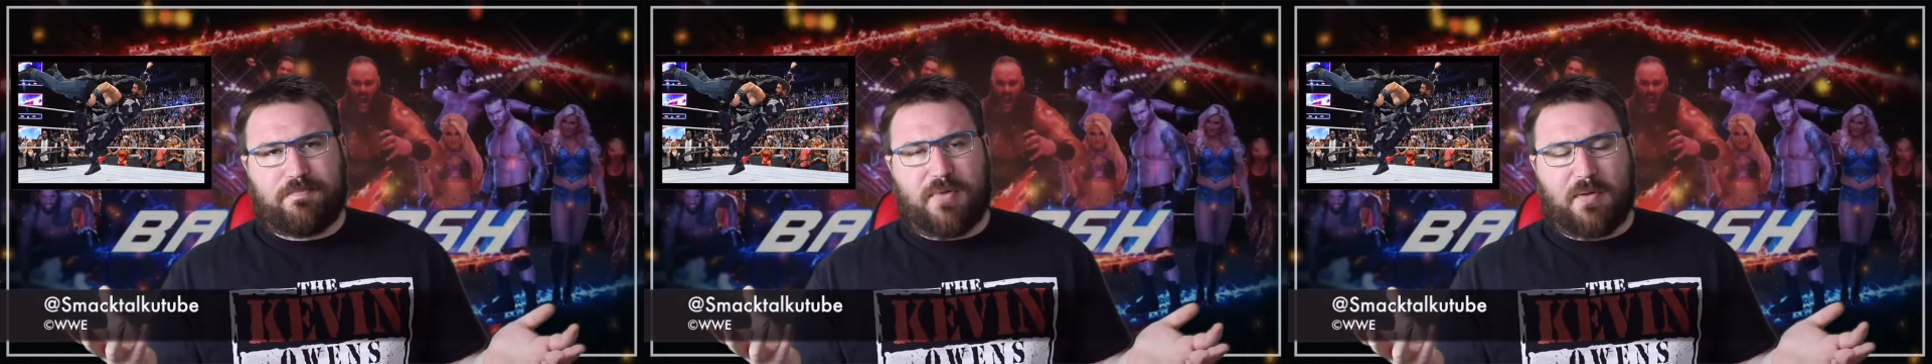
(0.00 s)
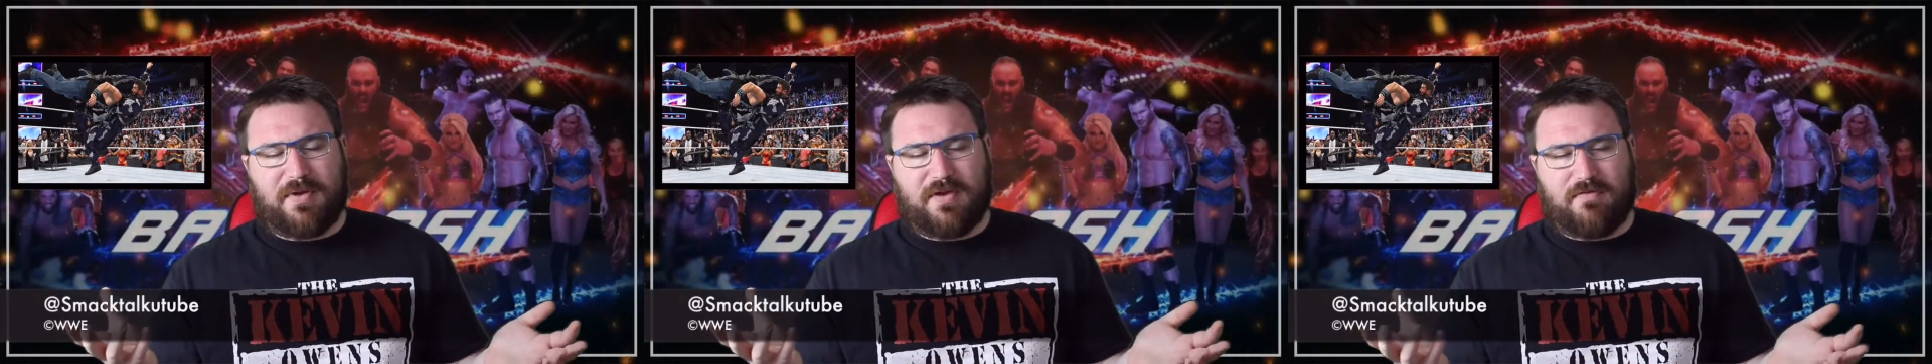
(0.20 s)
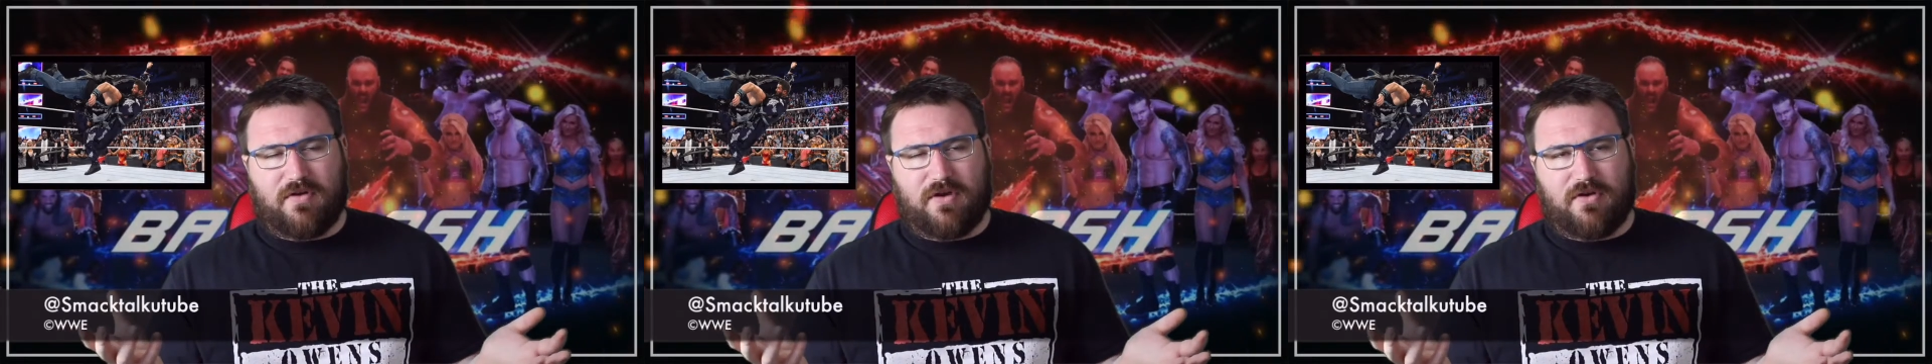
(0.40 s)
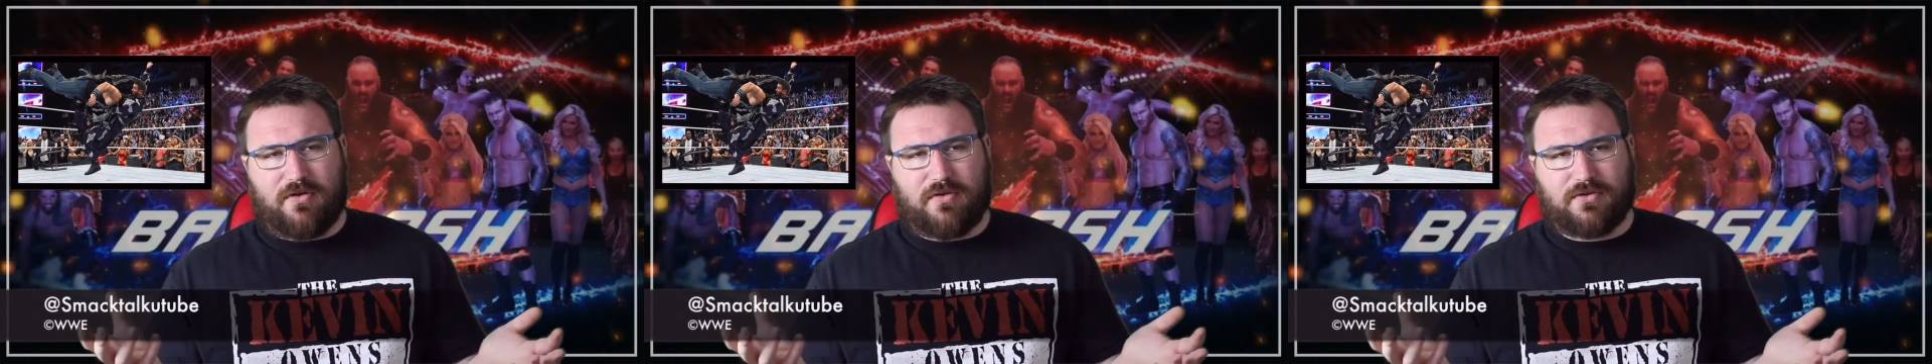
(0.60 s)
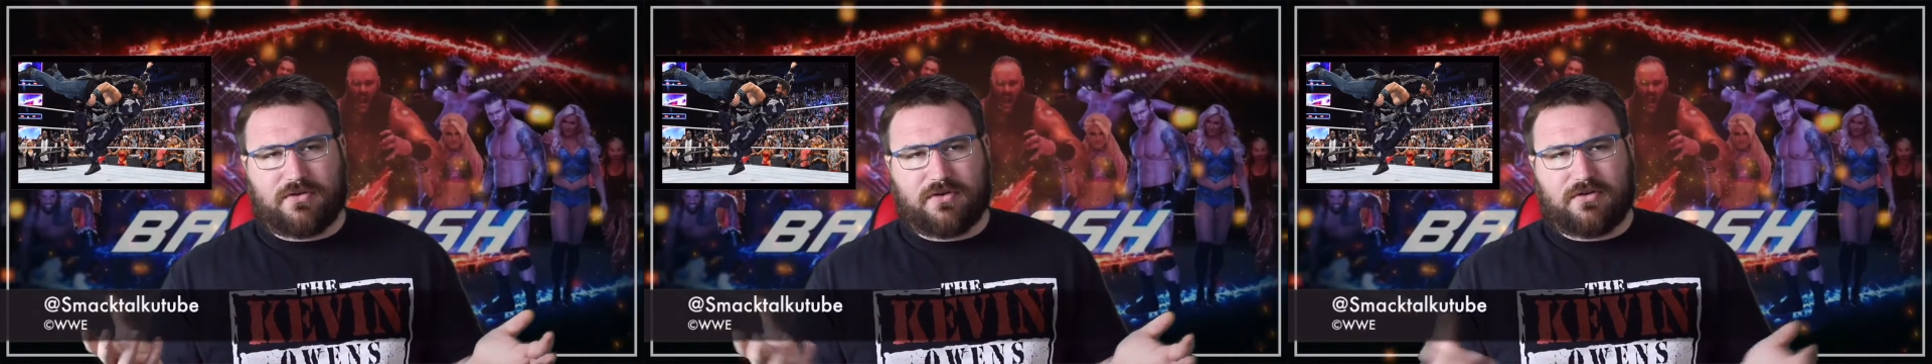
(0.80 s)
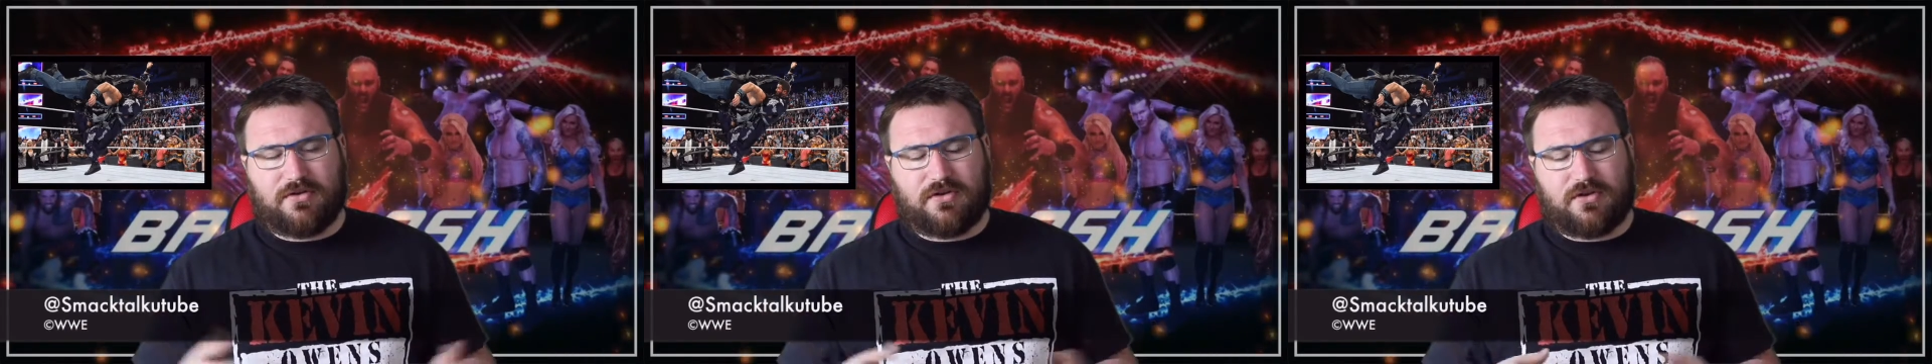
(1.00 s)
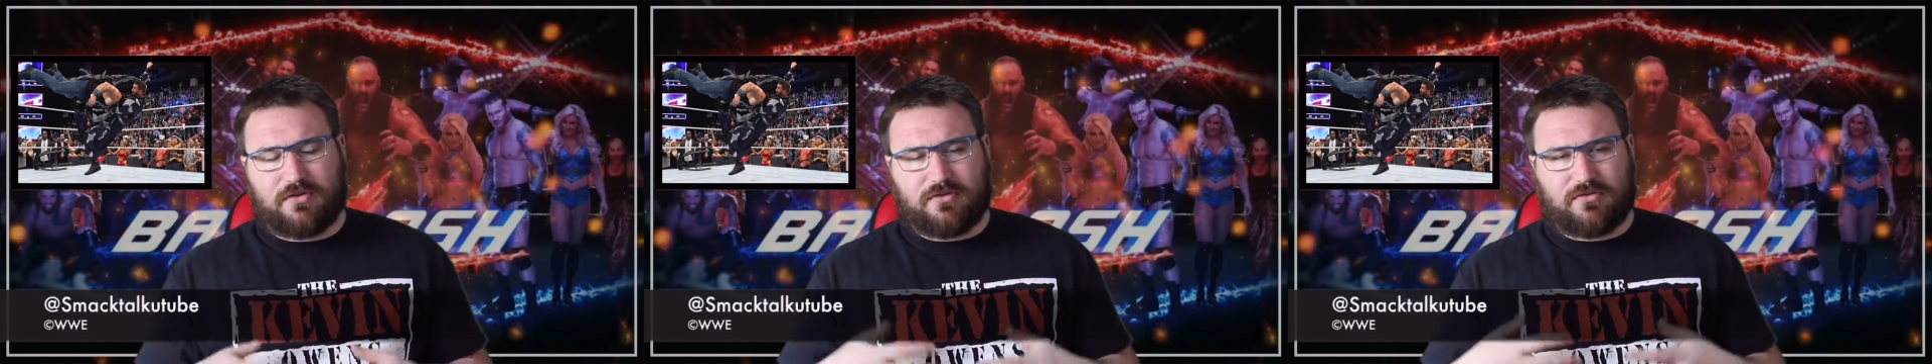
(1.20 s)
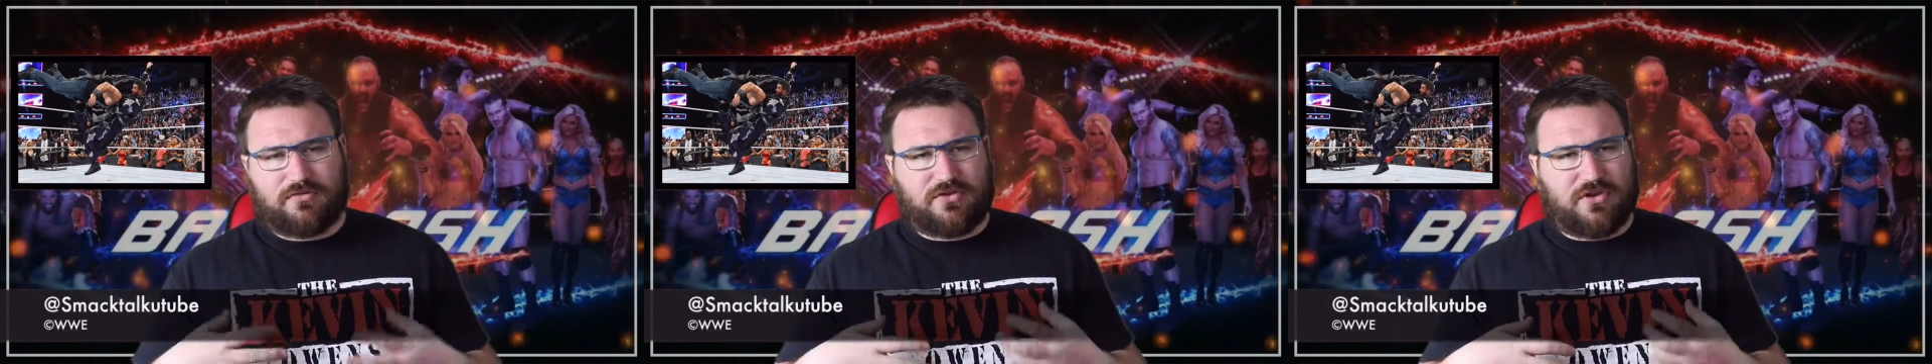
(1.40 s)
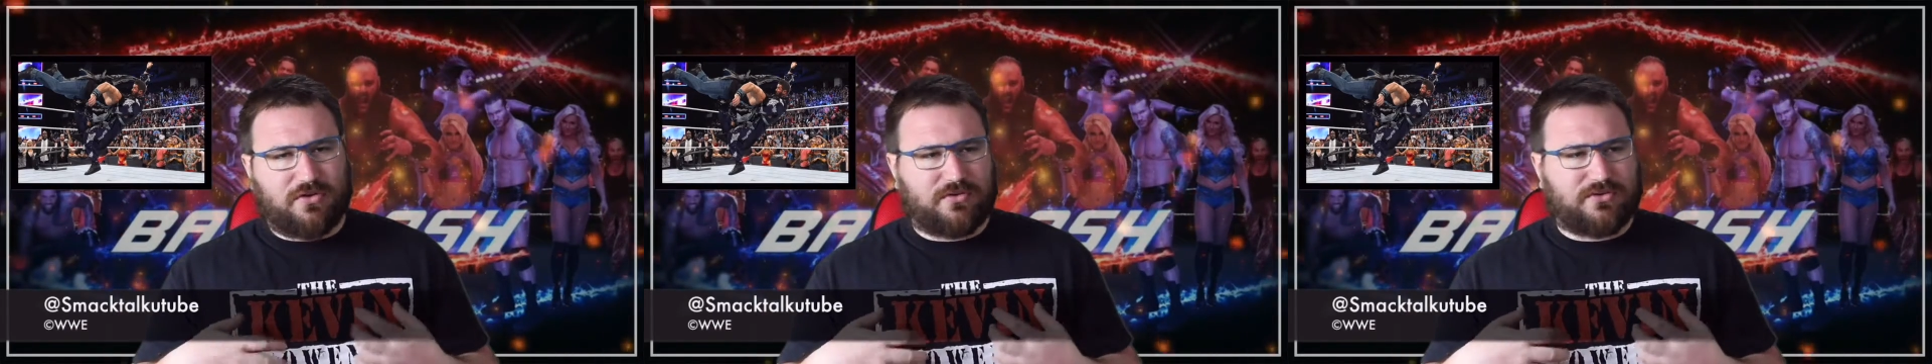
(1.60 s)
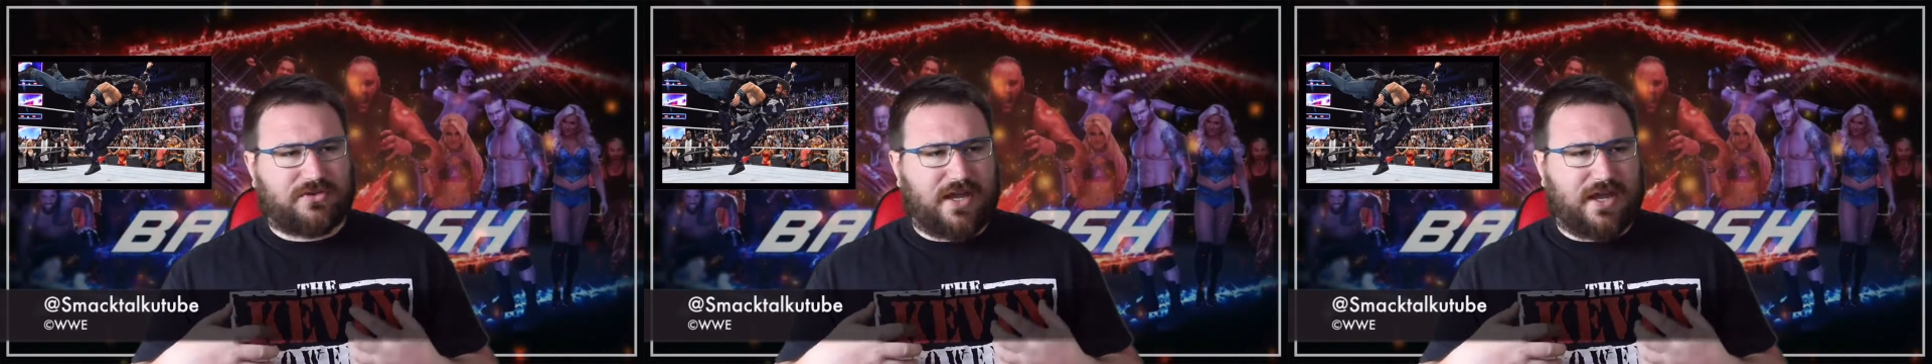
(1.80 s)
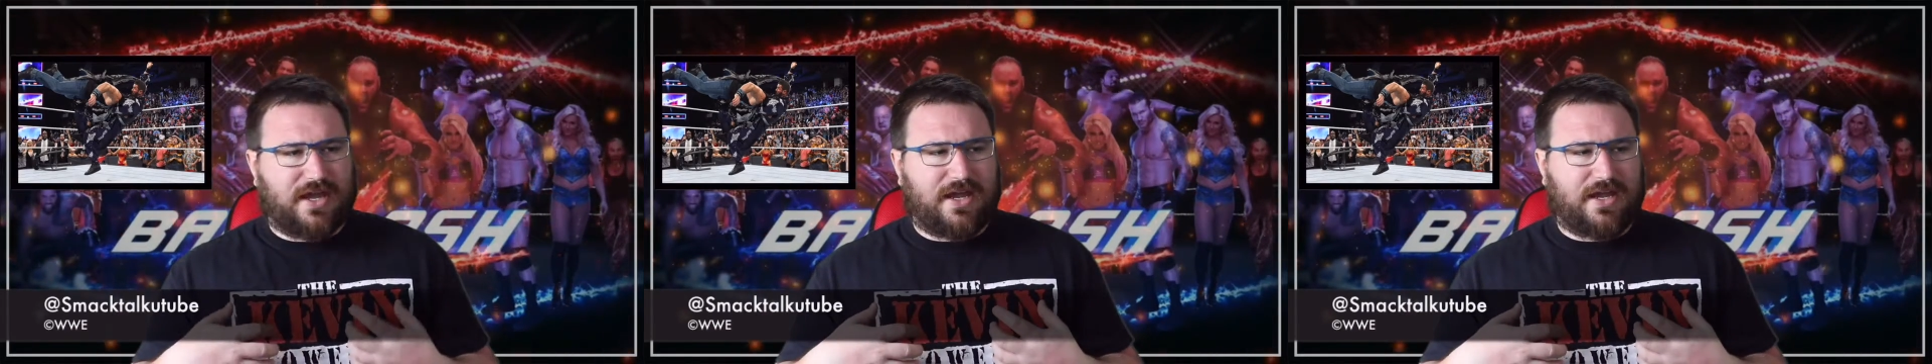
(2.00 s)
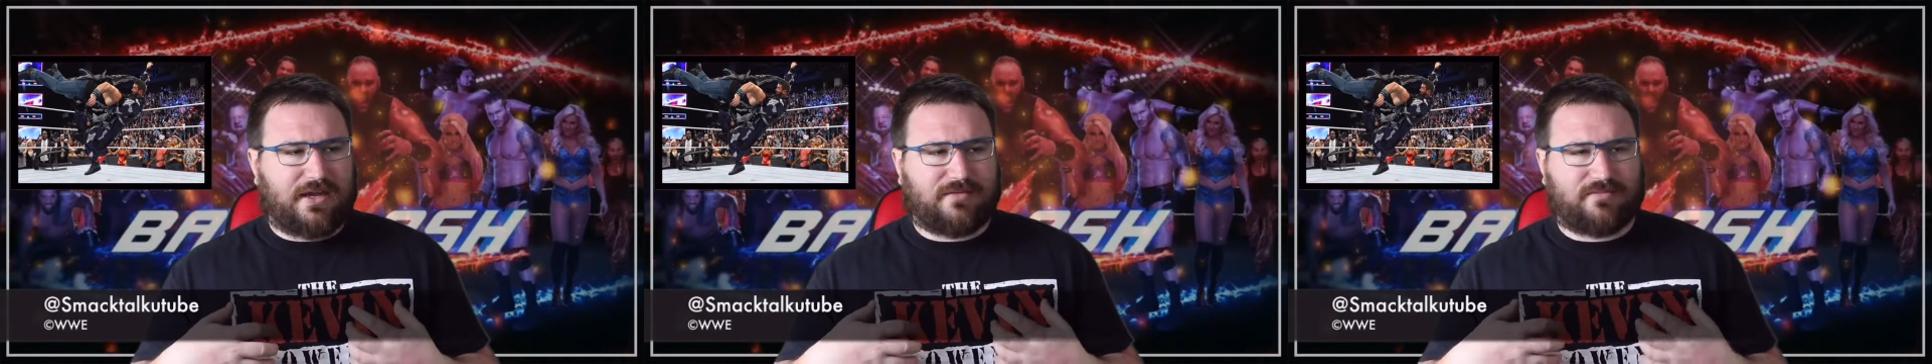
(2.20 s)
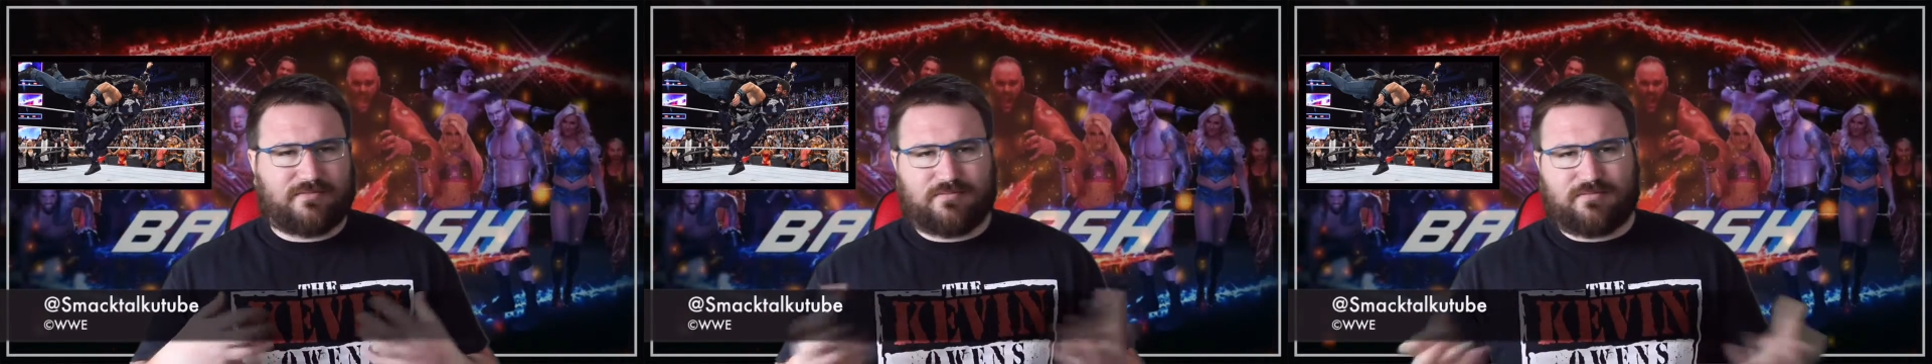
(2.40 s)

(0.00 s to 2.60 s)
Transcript: Bobby Roode used a